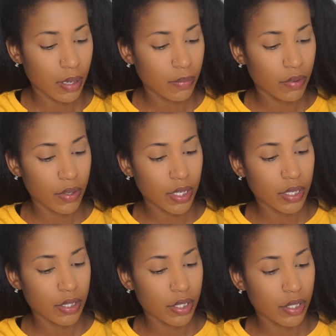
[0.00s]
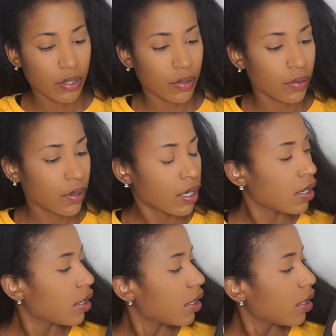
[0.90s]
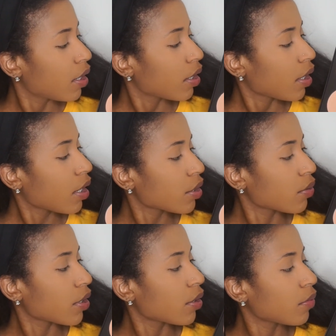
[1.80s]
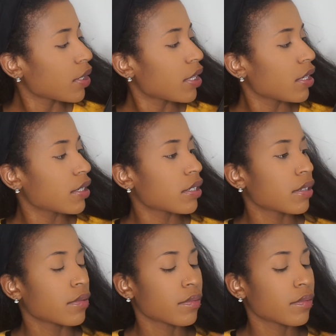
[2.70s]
I'm going to contour with it.